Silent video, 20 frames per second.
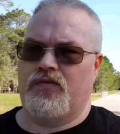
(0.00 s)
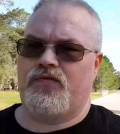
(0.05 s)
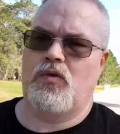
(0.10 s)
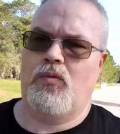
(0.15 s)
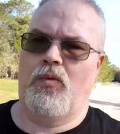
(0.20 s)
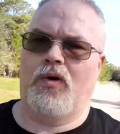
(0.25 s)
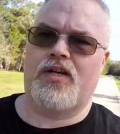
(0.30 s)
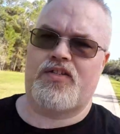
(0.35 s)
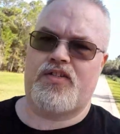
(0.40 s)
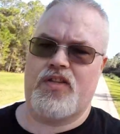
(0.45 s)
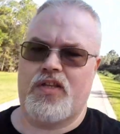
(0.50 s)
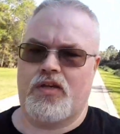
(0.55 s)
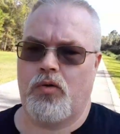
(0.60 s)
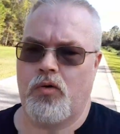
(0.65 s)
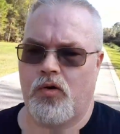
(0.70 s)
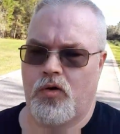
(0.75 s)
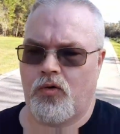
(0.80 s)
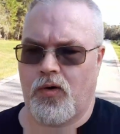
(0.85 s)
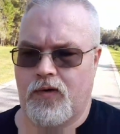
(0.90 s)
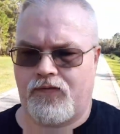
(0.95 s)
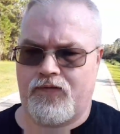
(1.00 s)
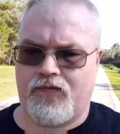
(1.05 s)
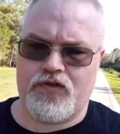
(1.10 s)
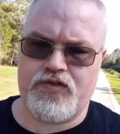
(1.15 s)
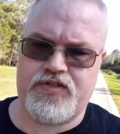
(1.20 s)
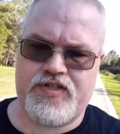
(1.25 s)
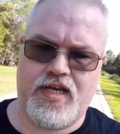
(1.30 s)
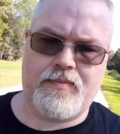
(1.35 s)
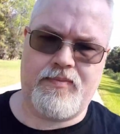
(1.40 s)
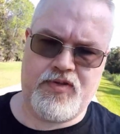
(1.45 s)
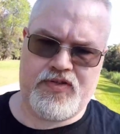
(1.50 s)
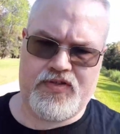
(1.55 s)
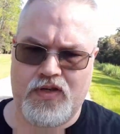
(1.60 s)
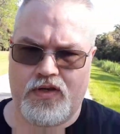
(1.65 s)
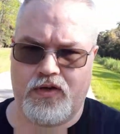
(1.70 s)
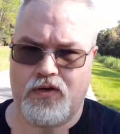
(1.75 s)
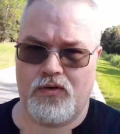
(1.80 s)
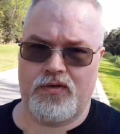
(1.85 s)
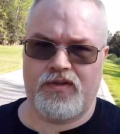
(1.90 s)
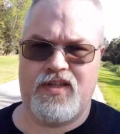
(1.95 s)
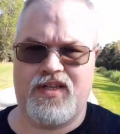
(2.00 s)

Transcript: if you watch the quote unquote first episode,